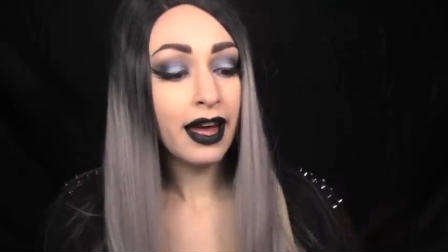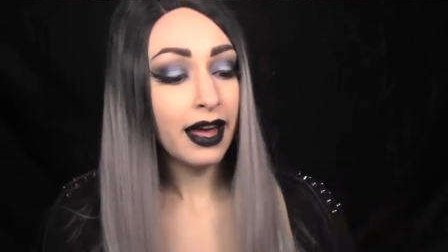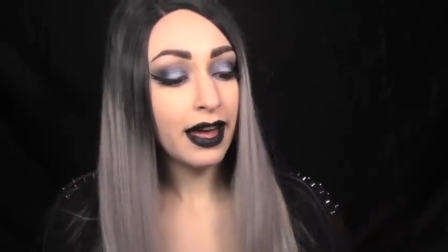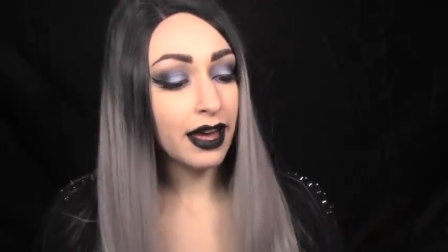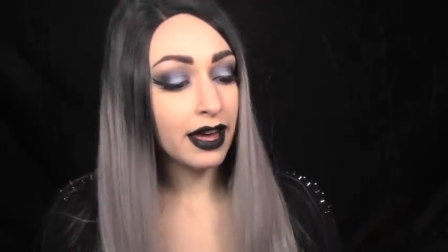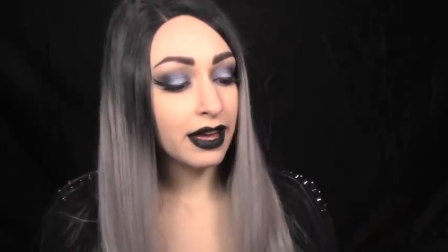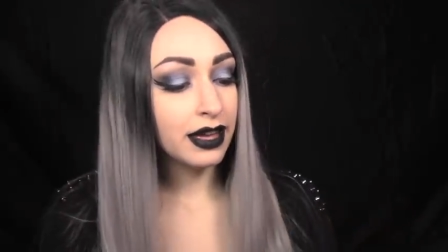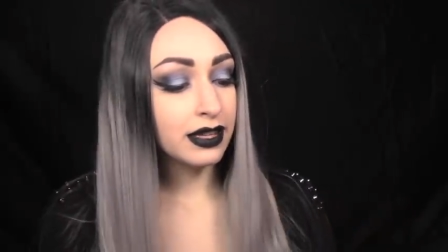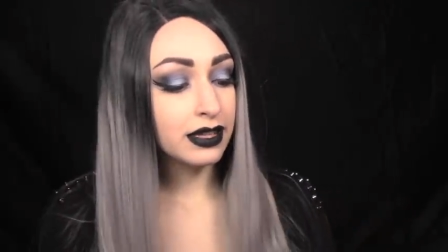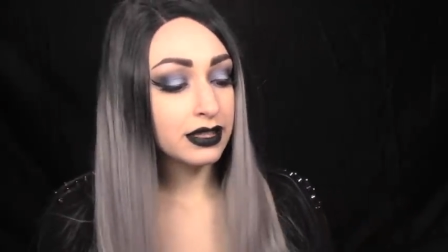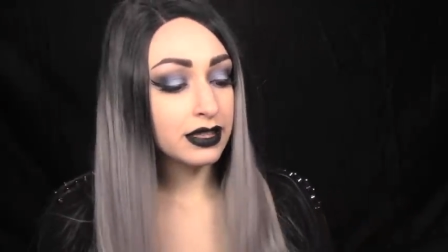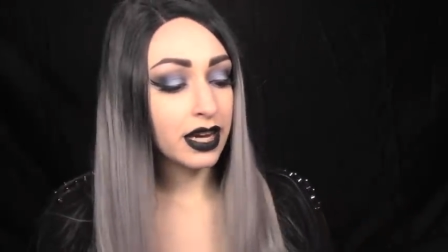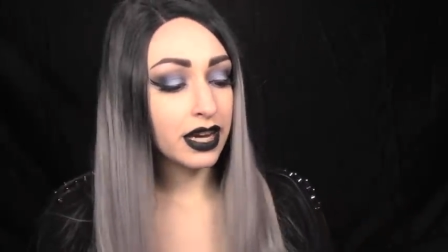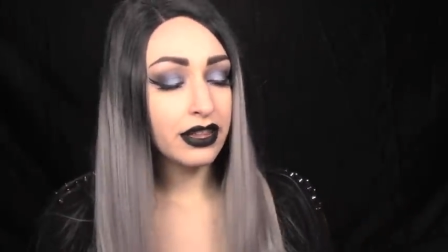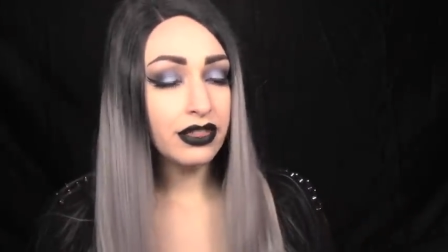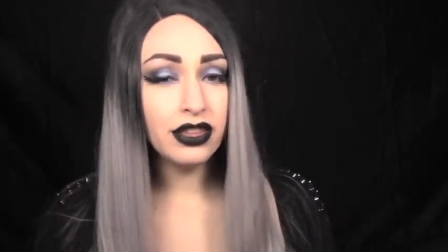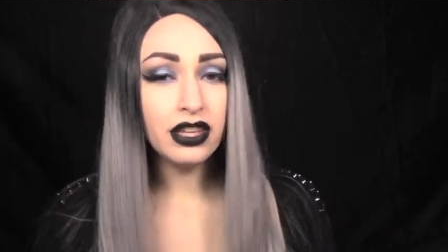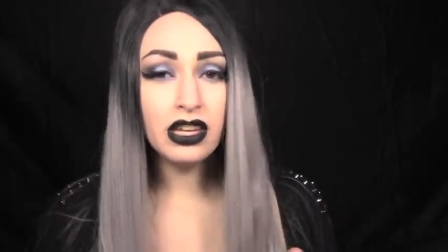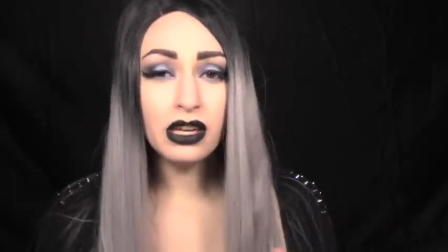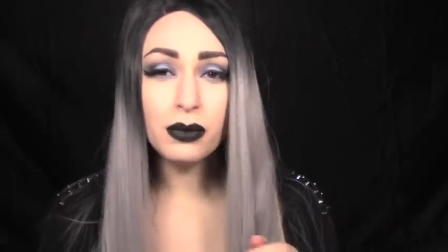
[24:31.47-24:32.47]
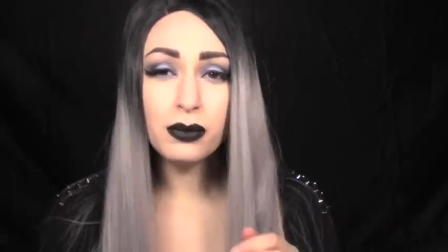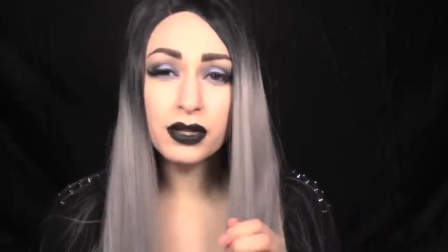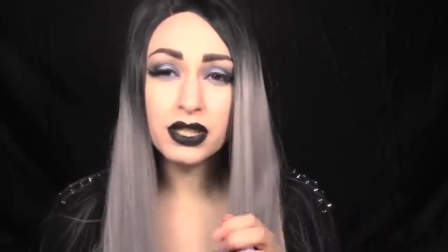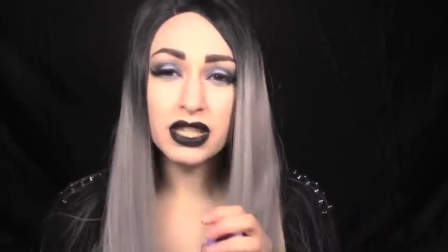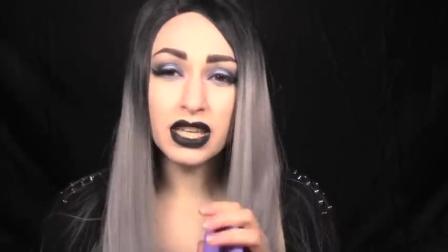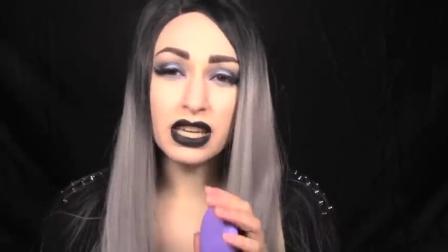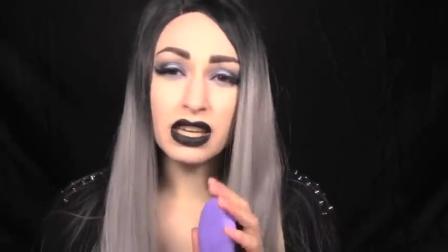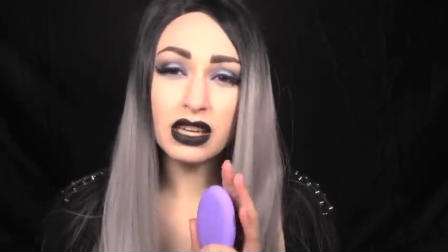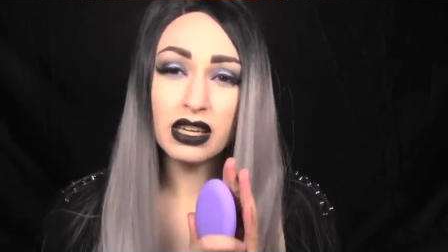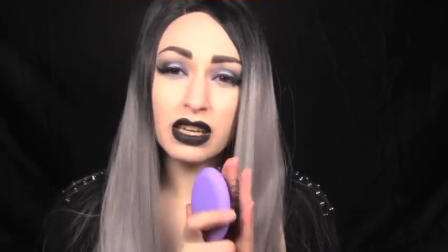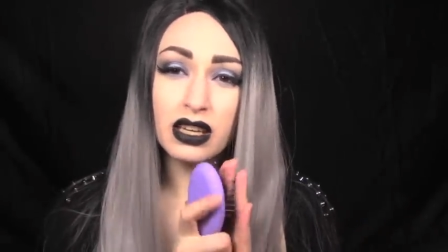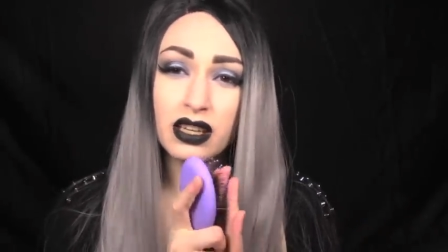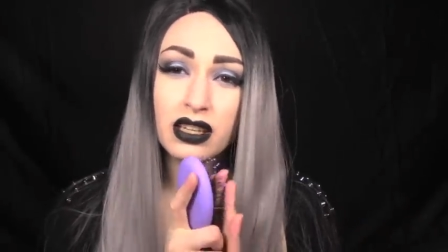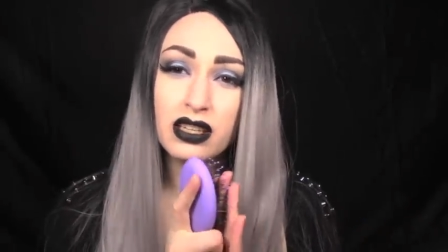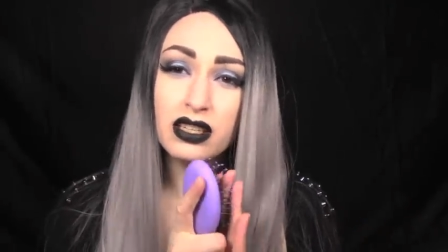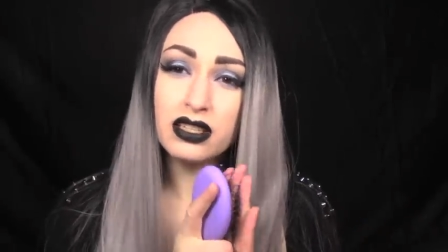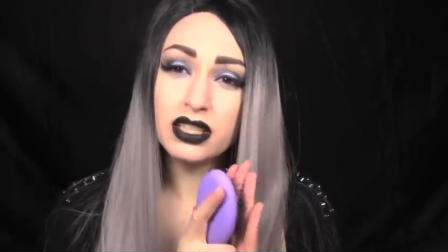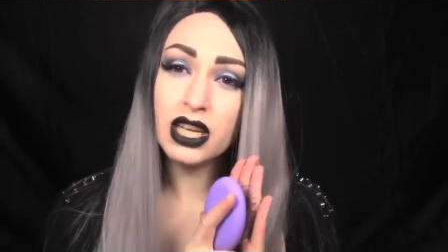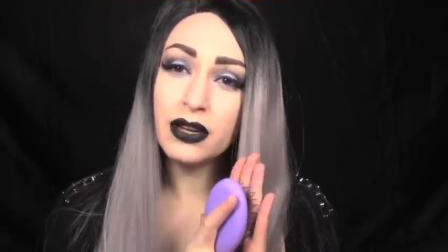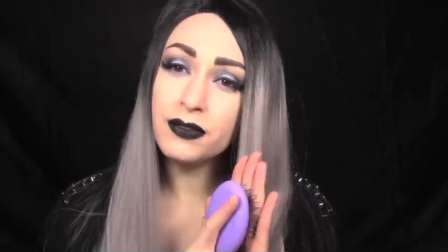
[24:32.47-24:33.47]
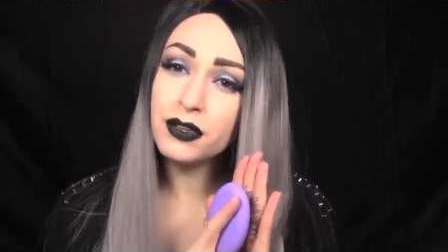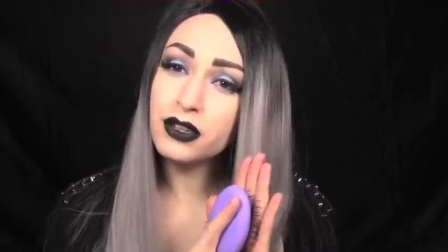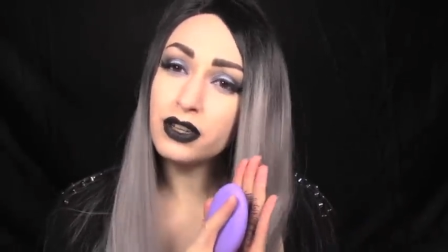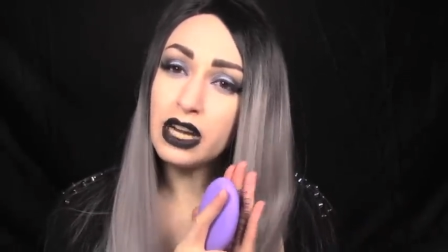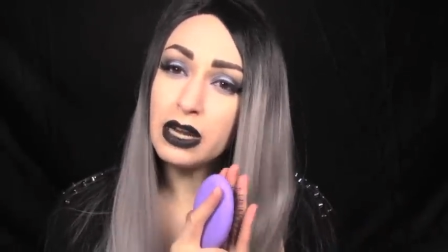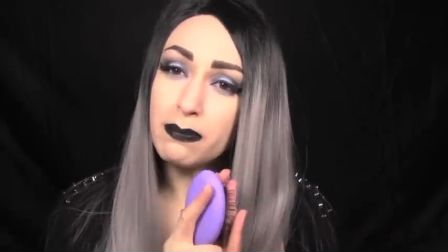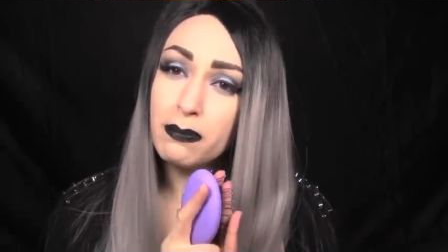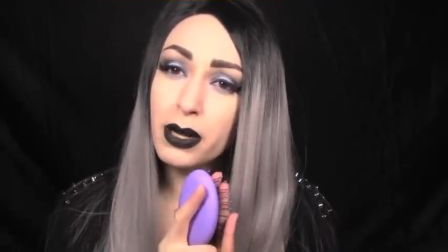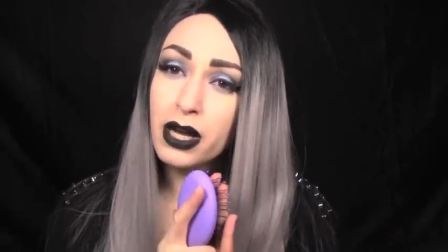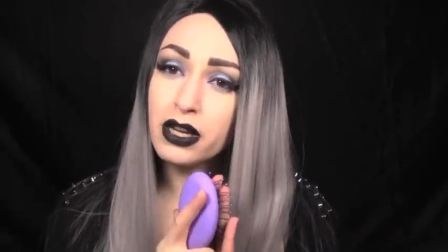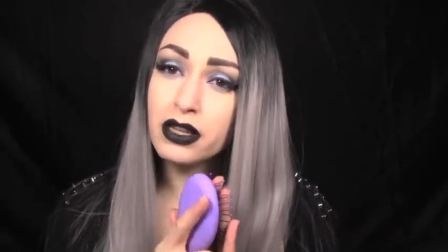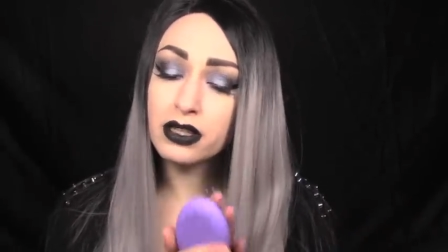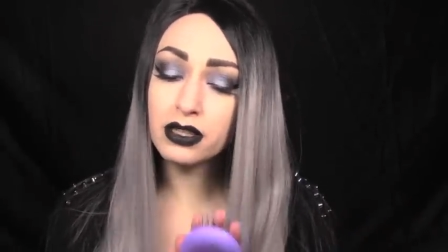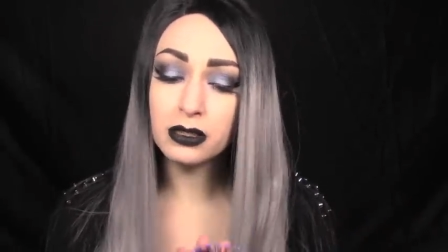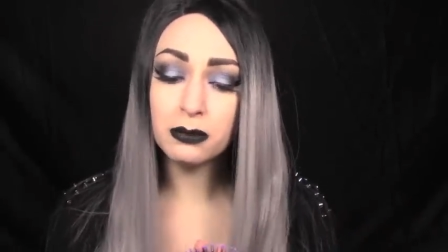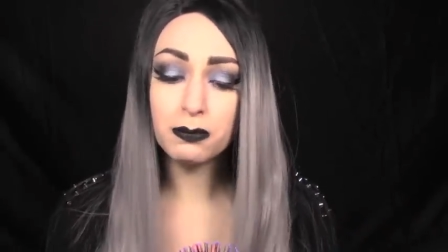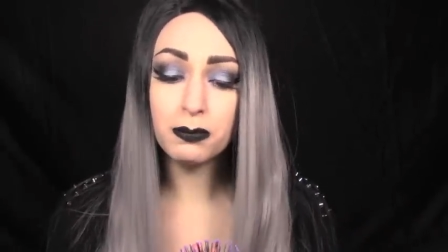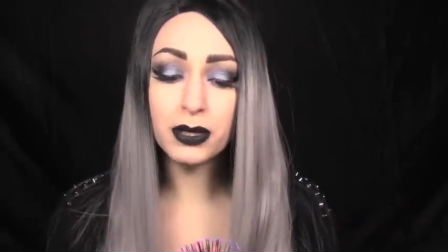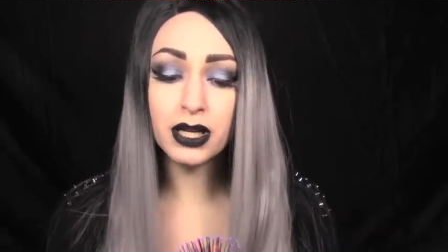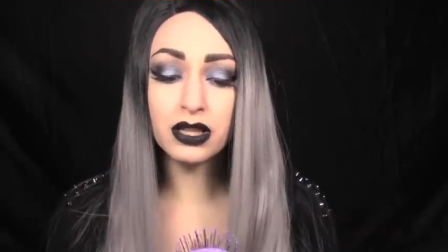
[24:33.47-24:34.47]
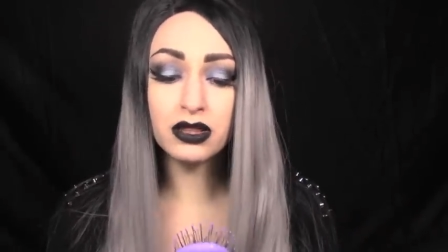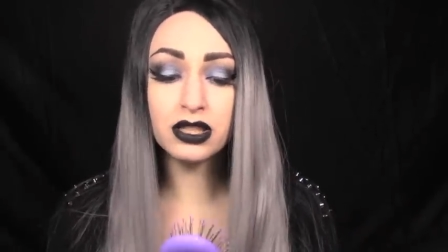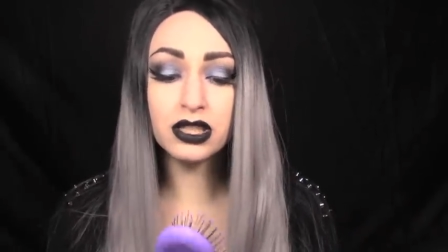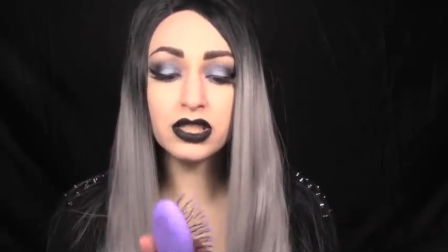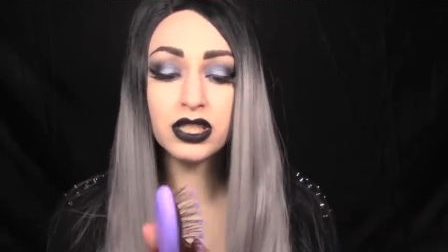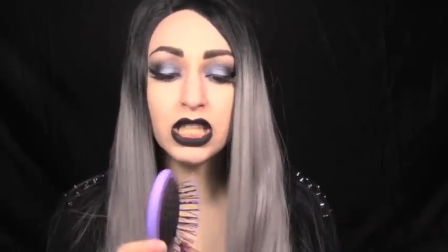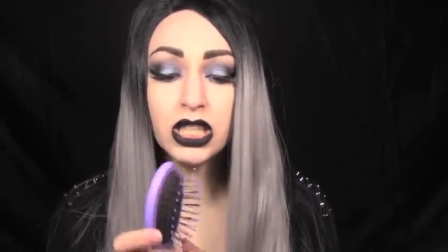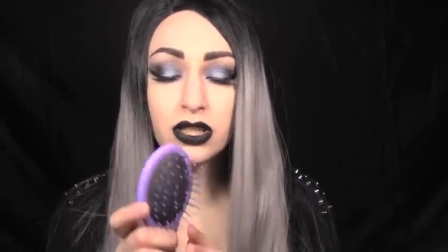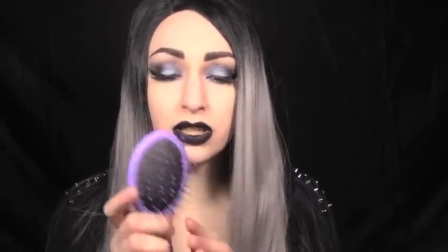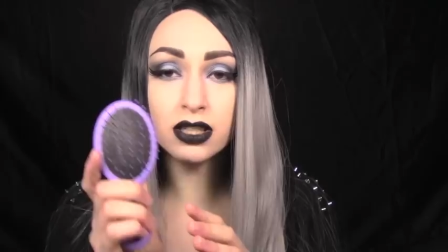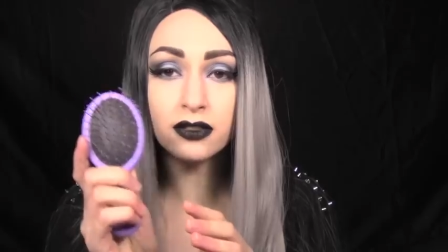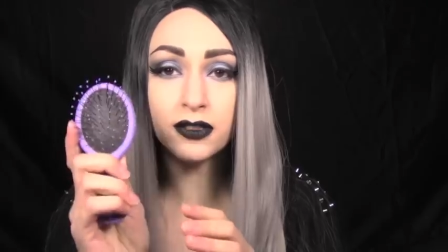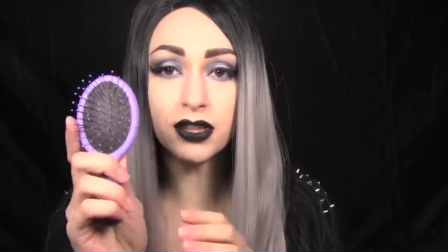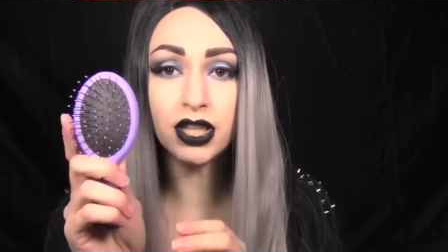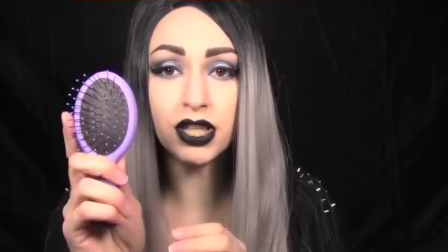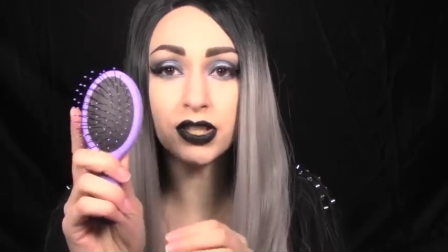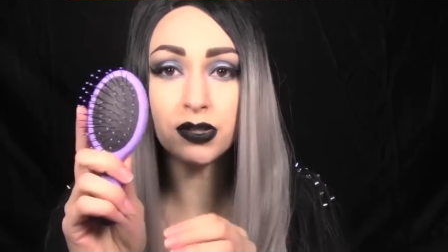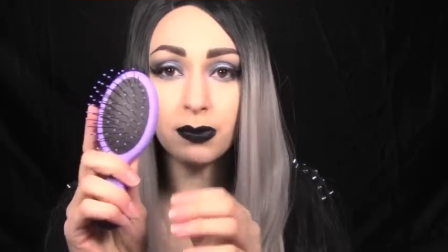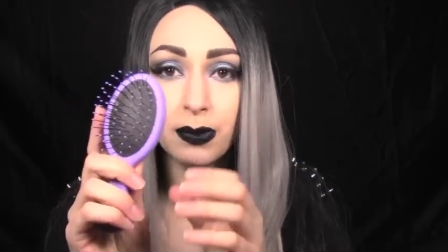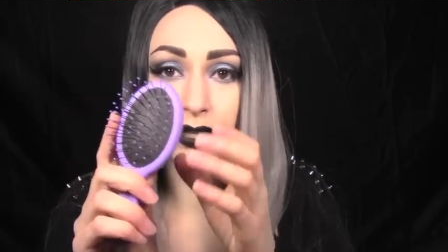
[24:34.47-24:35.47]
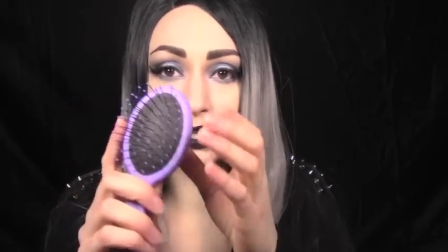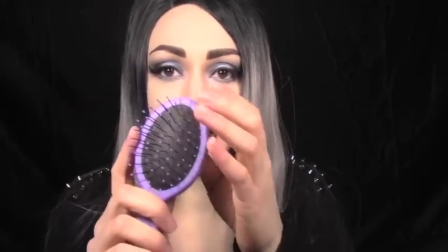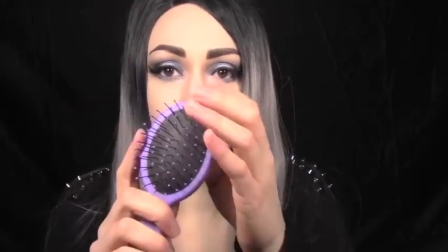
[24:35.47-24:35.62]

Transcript: And I think it was like seven or eight bucks, but the secret of this one